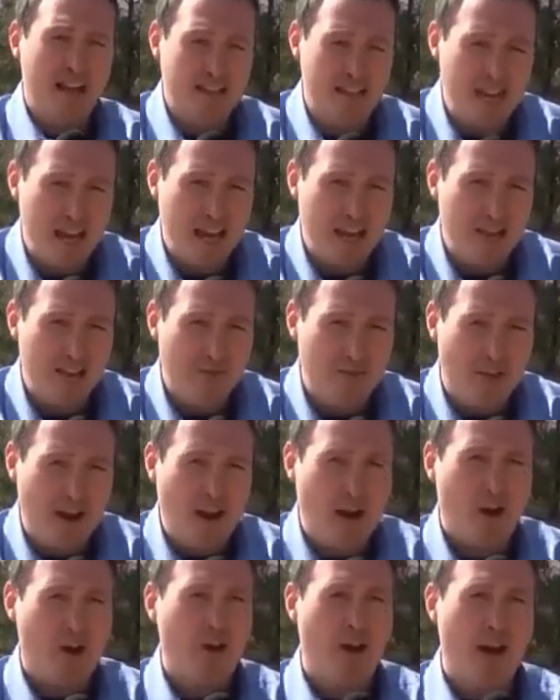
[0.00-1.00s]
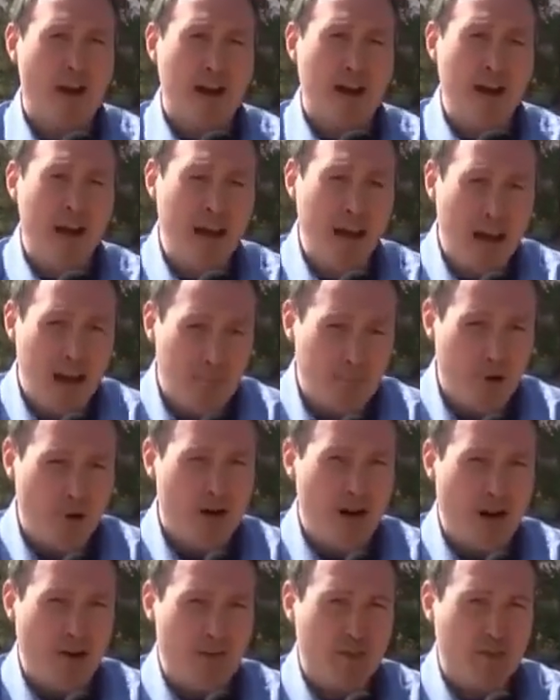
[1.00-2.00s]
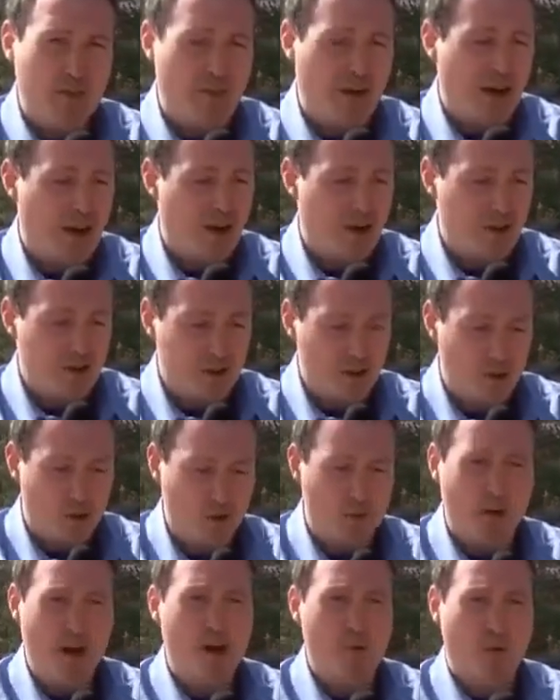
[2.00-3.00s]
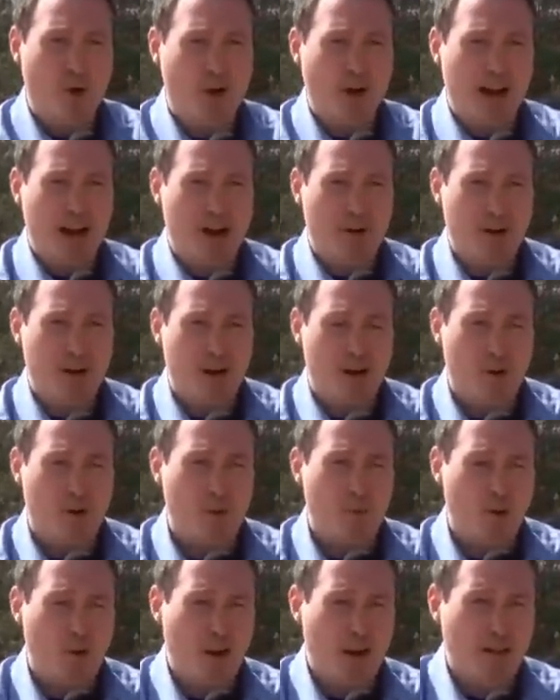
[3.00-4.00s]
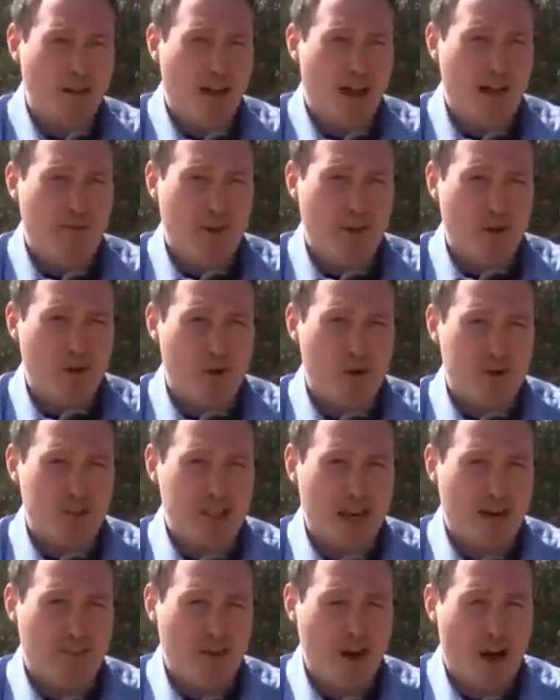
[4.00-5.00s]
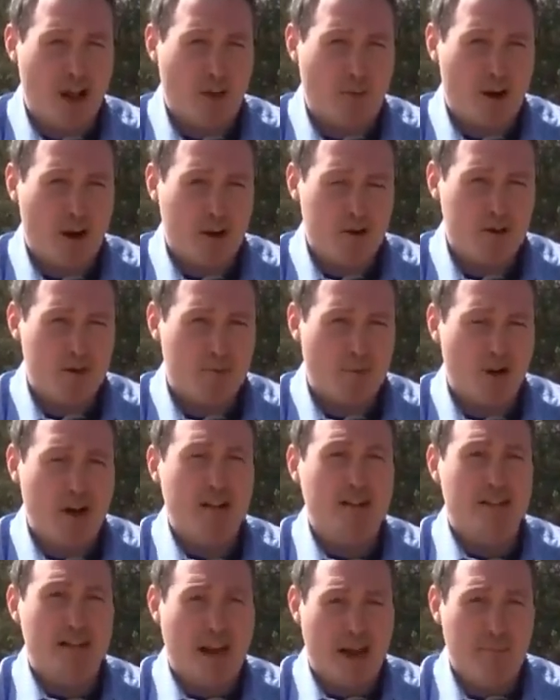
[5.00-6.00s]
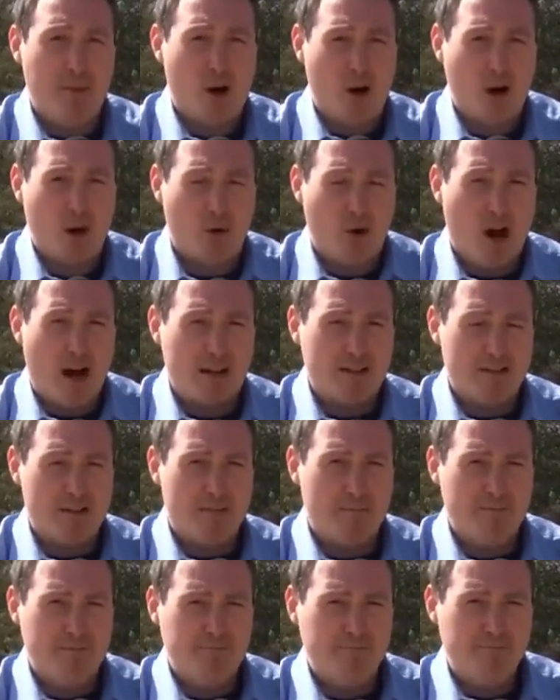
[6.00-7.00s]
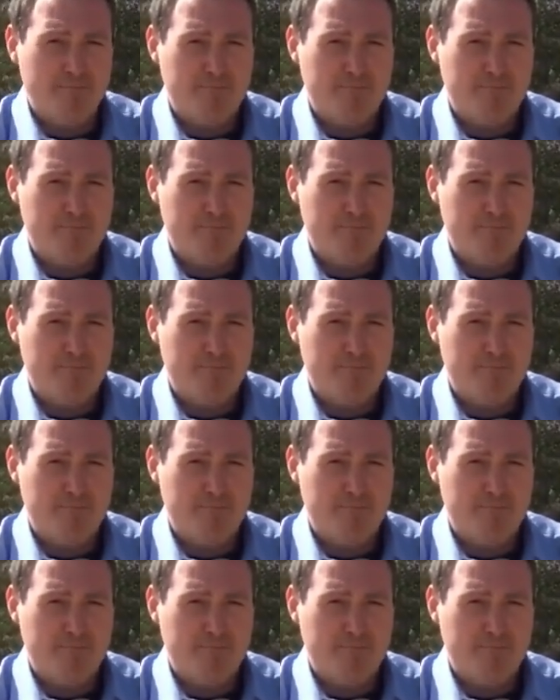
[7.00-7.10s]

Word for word: contained the fire line, and put out the fire. So great work out here. Reporting live on the north side of Colorado Springs, I'm Eric Ross.